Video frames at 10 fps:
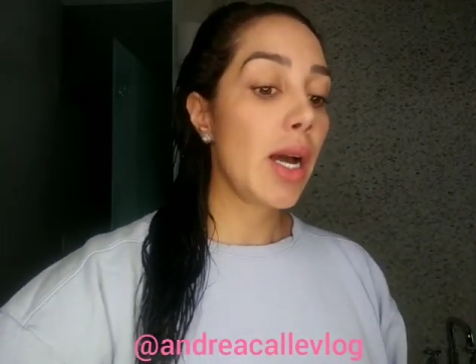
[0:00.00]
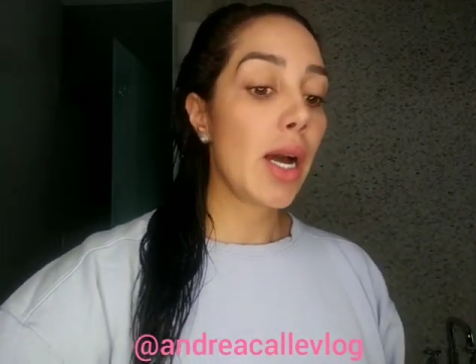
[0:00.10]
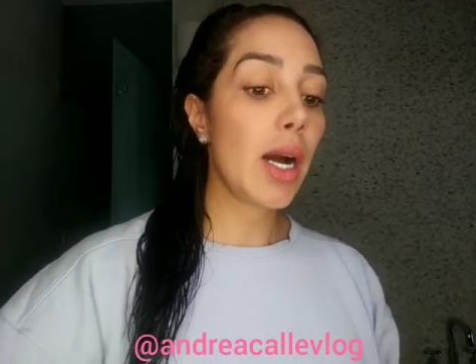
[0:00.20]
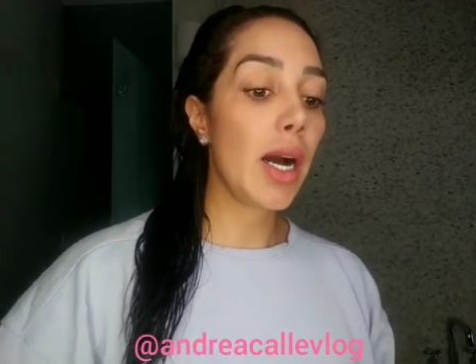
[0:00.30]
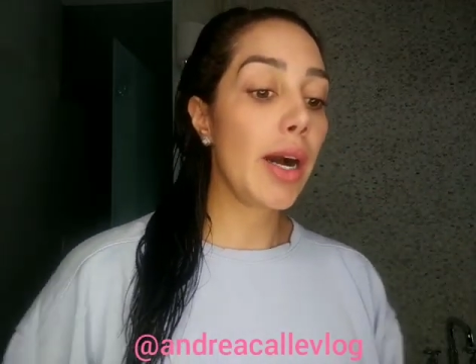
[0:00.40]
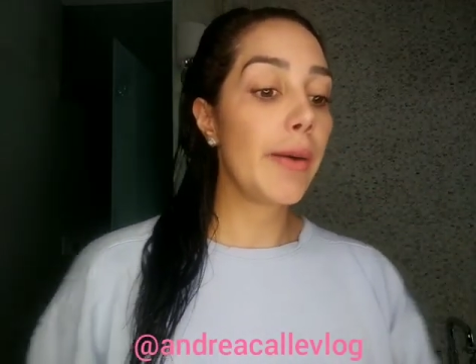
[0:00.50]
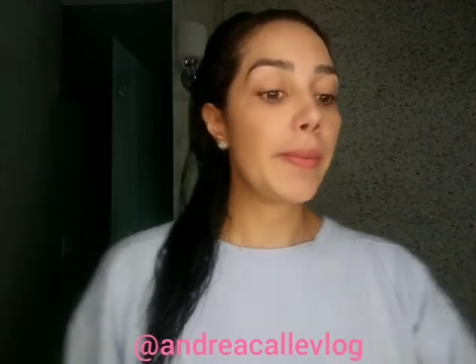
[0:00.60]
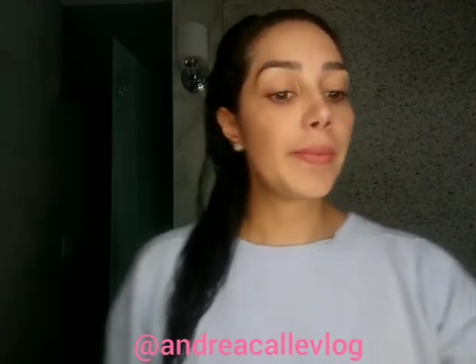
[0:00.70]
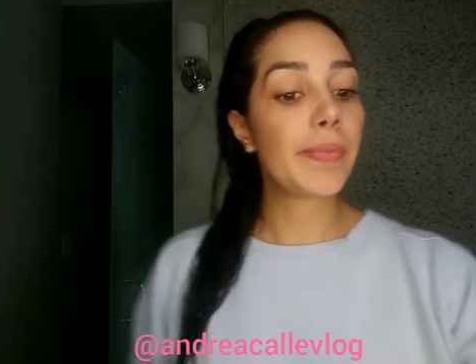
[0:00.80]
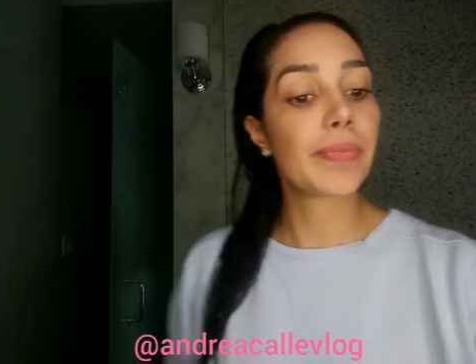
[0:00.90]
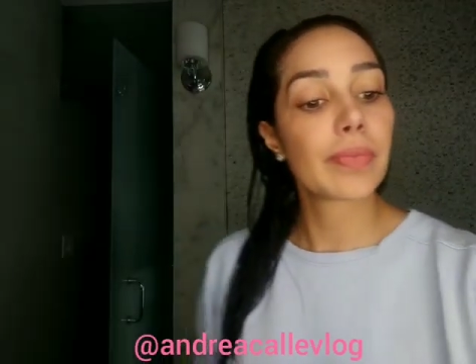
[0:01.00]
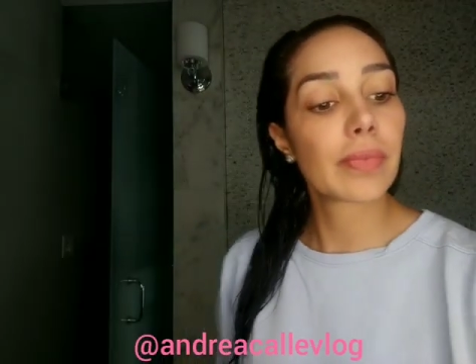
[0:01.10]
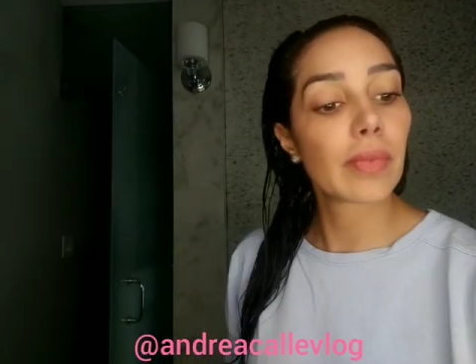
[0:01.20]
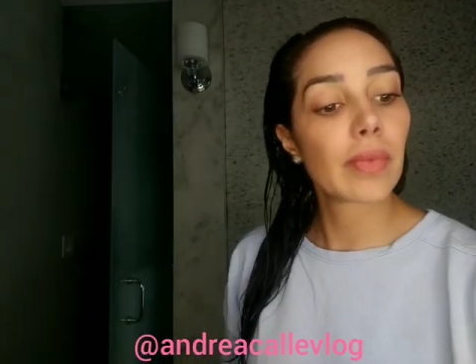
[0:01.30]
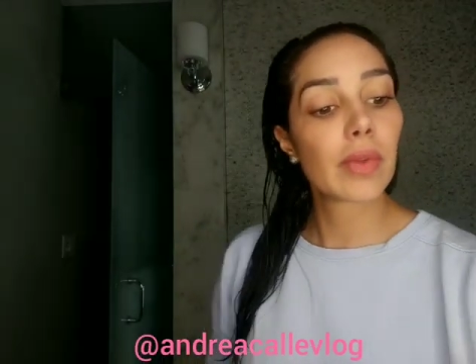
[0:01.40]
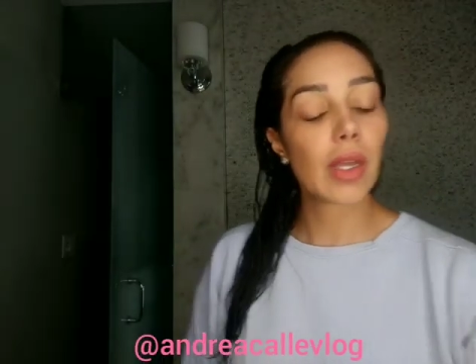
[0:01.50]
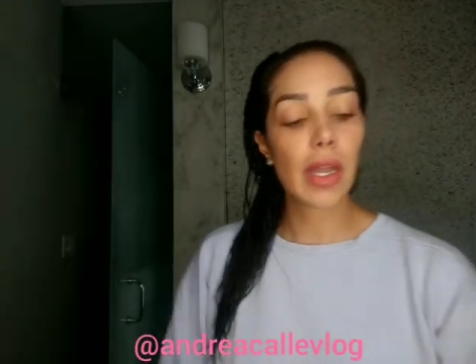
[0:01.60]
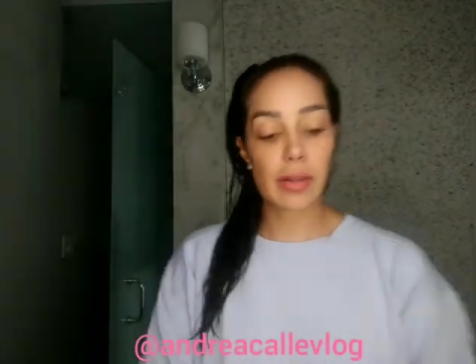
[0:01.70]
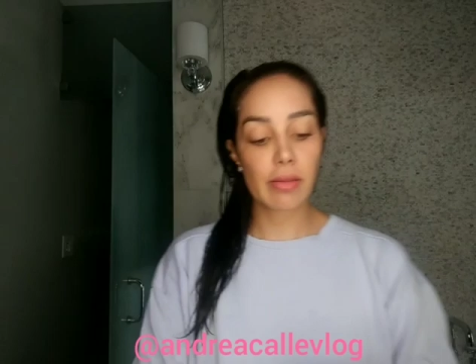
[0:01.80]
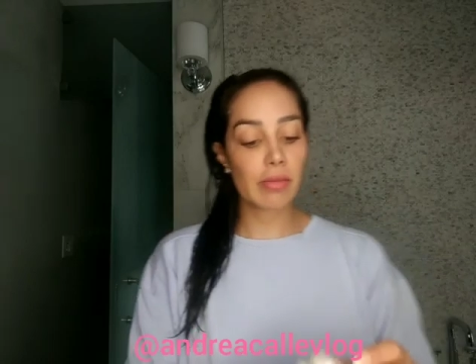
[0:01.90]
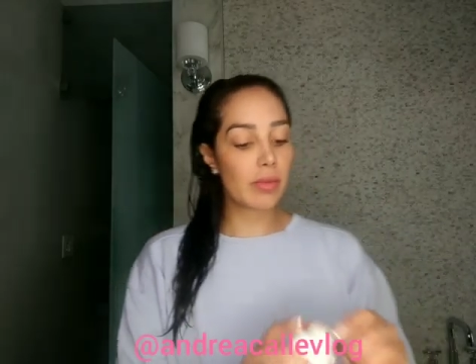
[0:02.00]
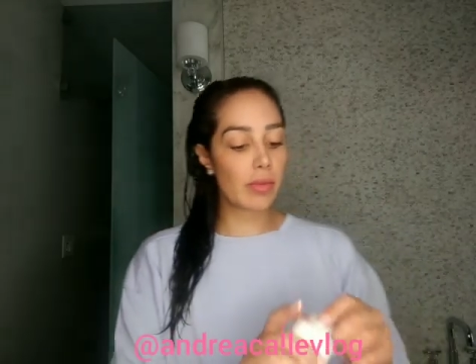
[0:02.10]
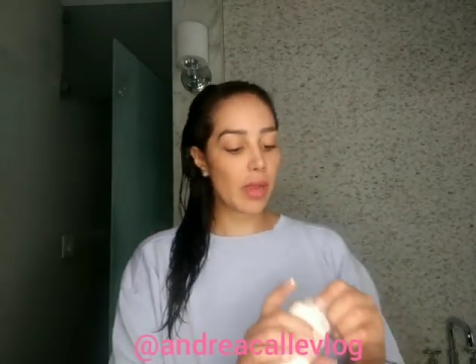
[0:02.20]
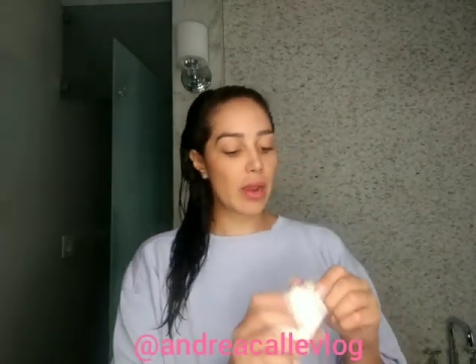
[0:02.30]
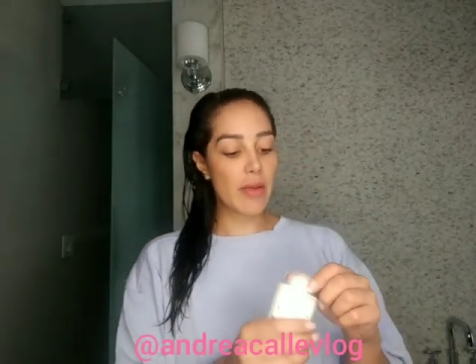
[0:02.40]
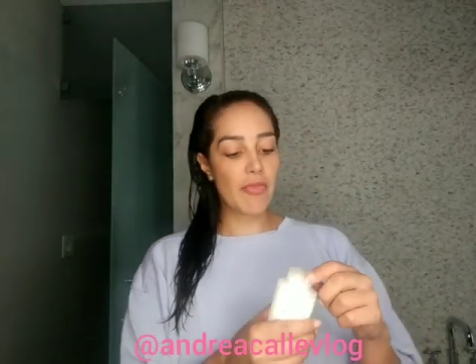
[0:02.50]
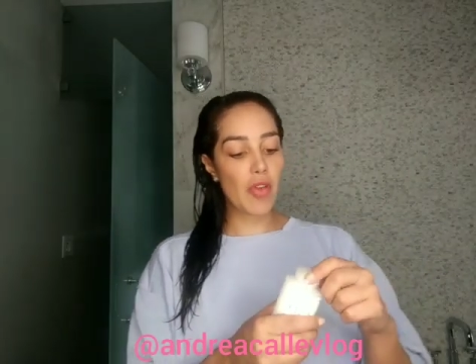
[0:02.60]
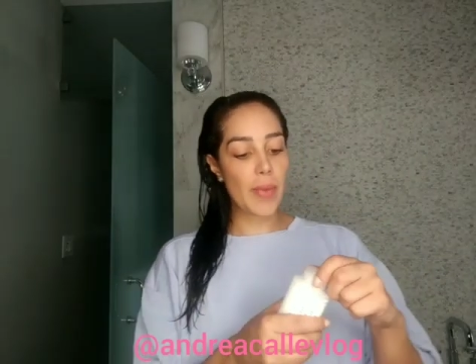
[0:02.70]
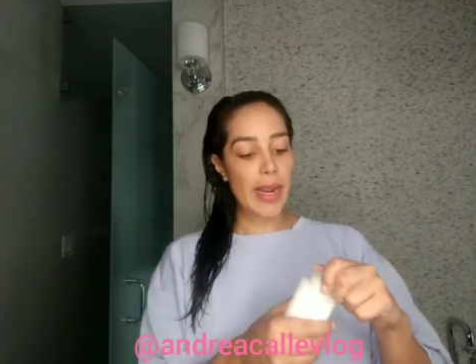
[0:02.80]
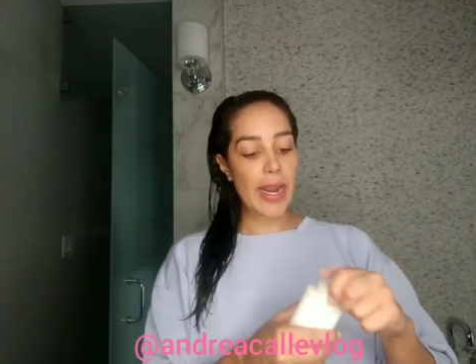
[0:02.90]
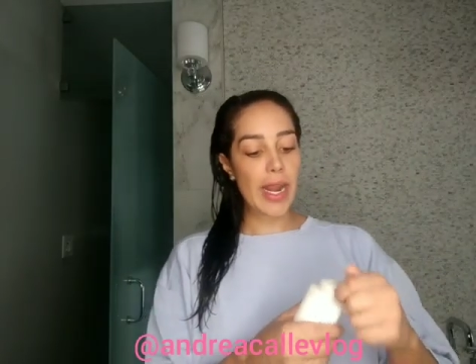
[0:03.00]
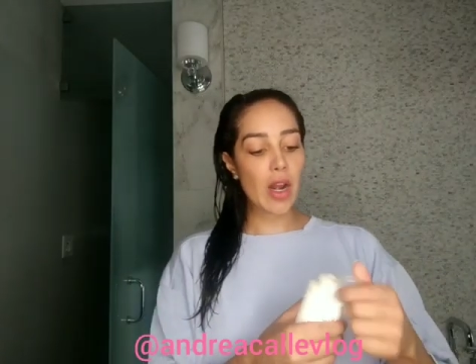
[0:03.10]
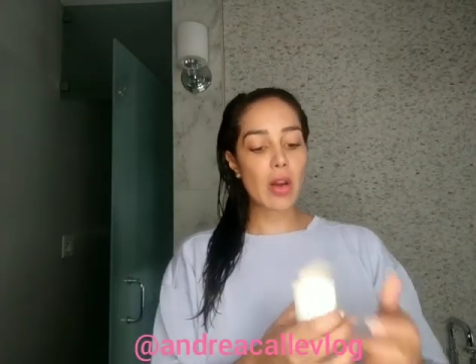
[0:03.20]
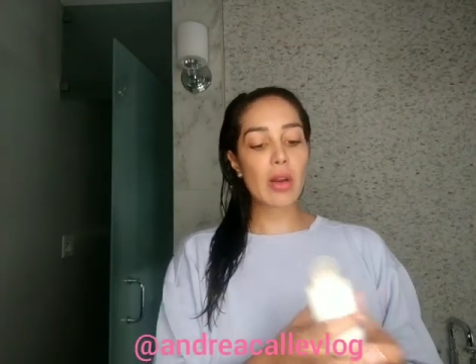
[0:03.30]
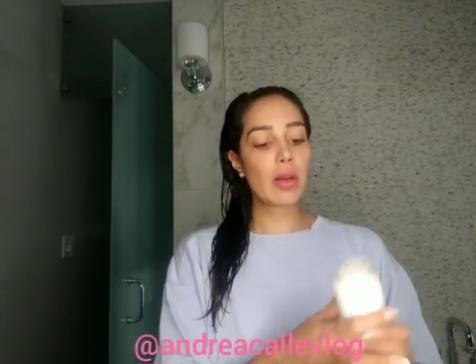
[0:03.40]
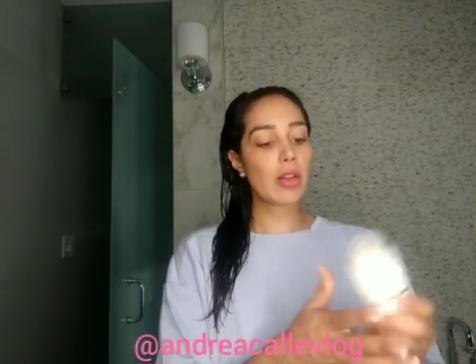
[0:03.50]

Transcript: And for my hair,